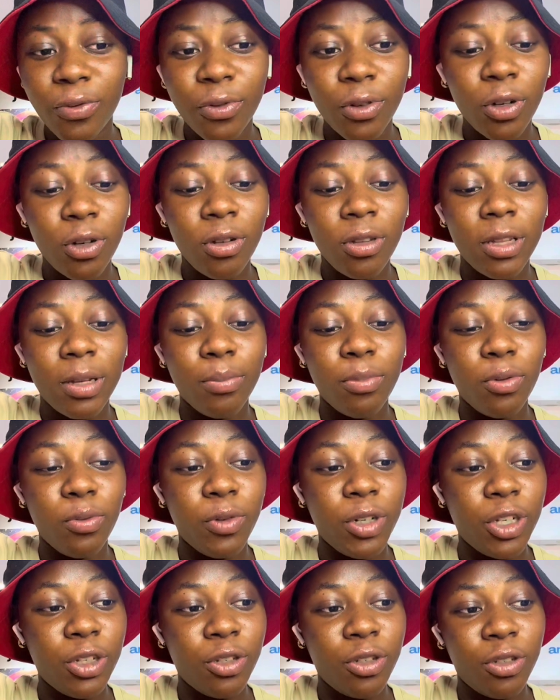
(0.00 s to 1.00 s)
for
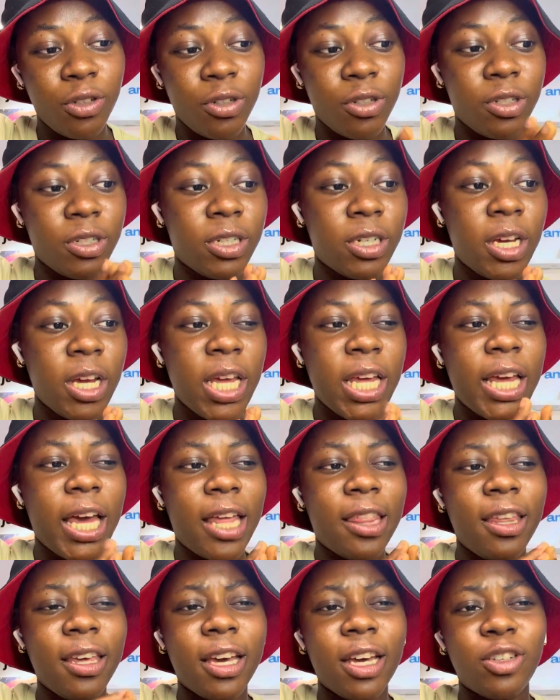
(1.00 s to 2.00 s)
collaboration
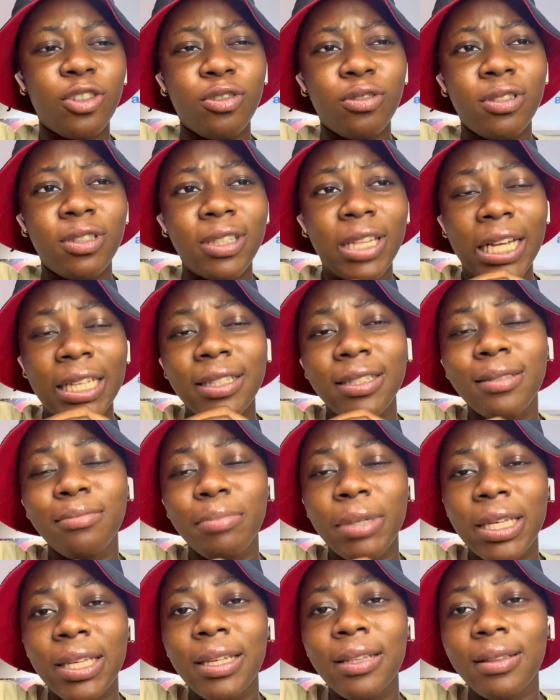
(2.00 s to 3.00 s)
i think i should start
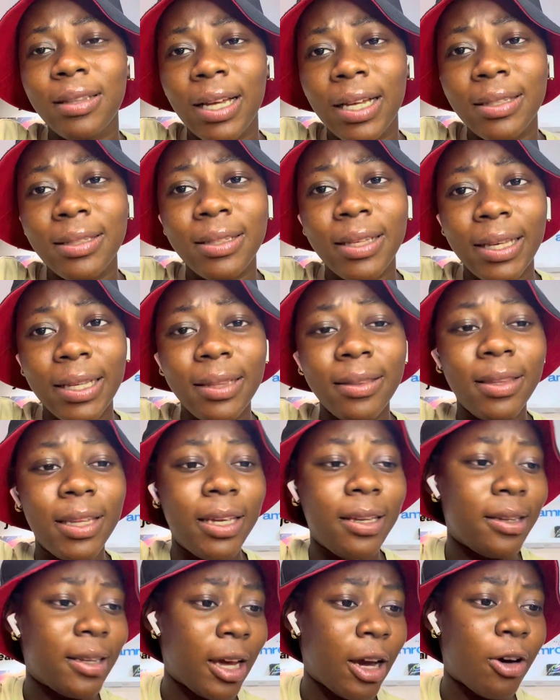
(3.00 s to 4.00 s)
making that a
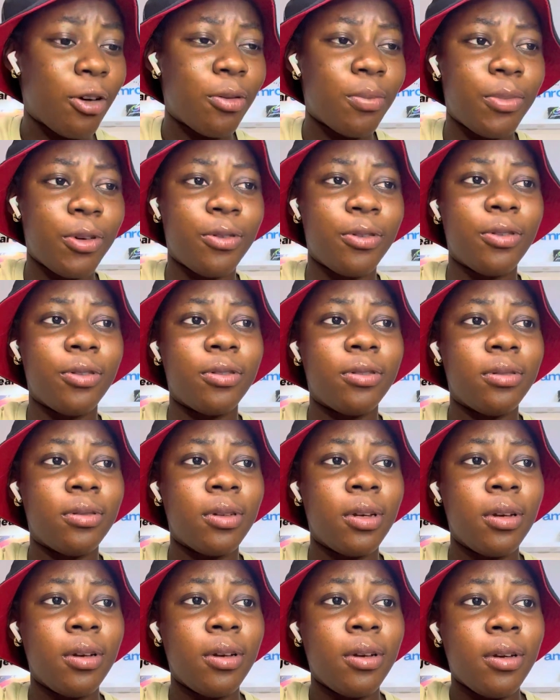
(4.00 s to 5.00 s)
thing now because
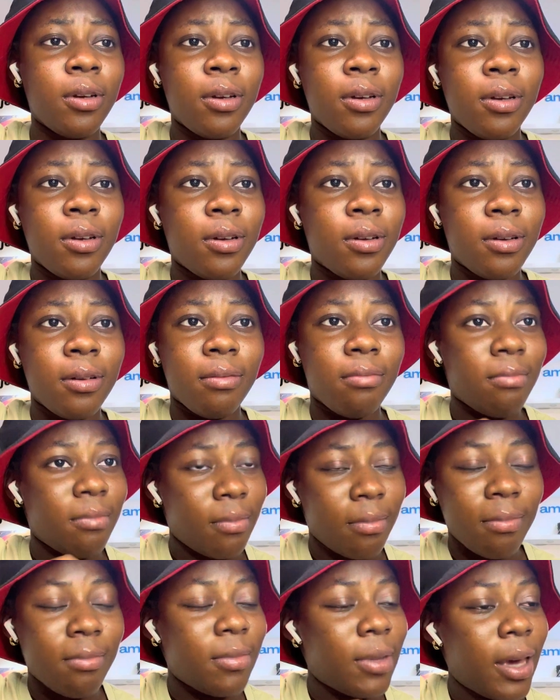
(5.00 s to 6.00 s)

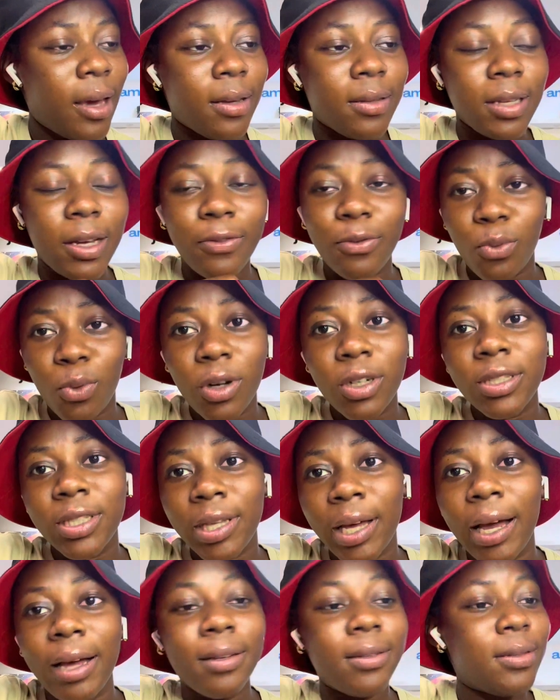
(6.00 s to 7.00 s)
yes i've worked
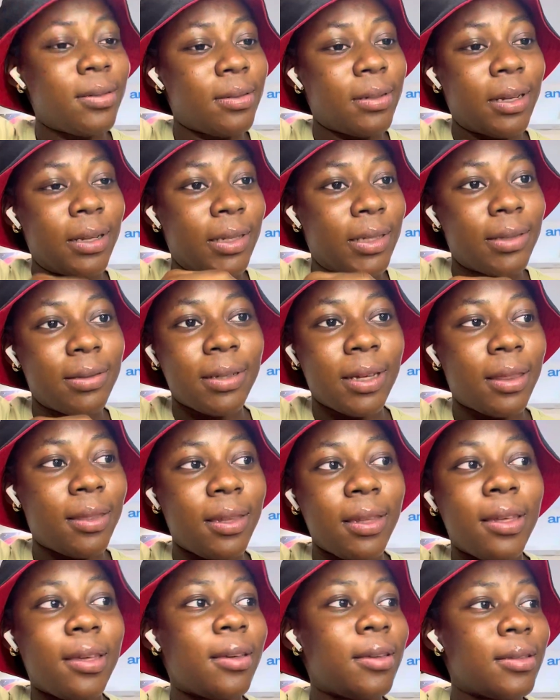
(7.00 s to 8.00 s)
hard and i
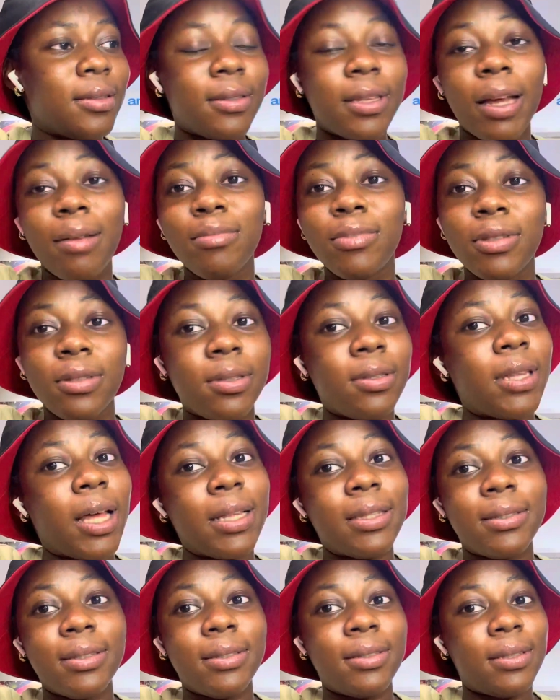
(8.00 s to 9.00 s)
think it's time to
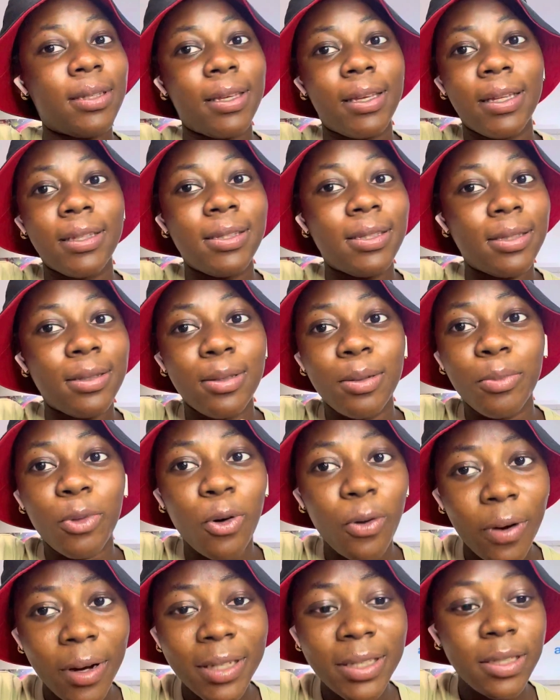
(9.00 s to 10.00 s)
start getting some
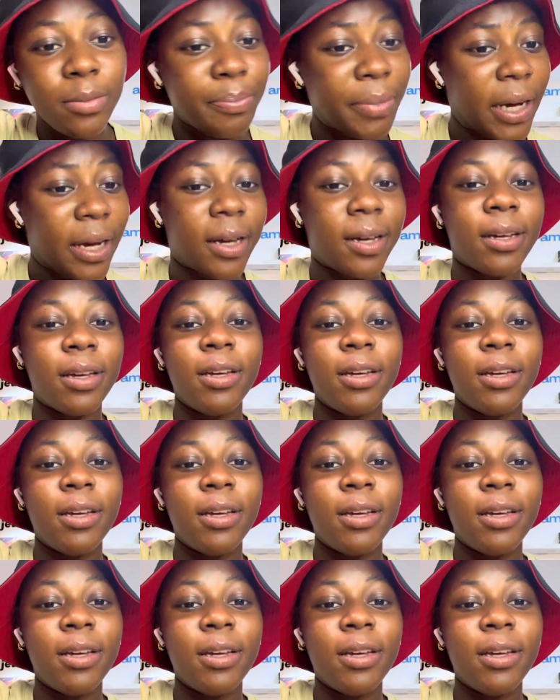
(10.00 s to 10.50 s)
coins back